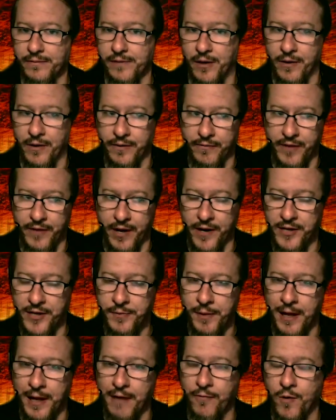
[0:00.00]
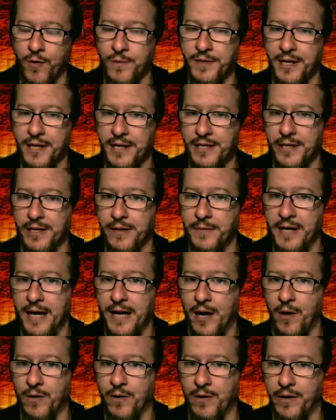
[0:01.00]
on the various platforms that it's going to be
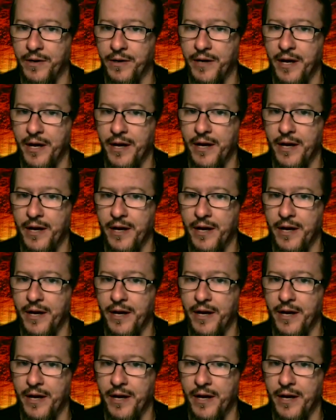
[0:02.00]
out on,